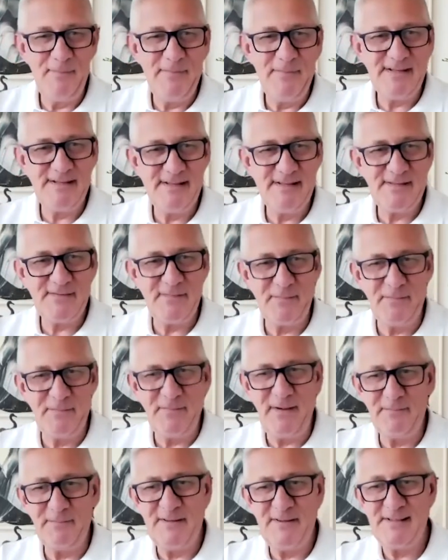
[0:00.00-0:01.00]
Business
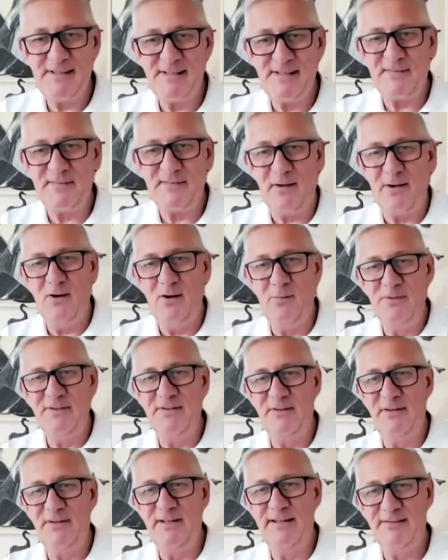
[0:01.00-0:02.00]
for Home are doing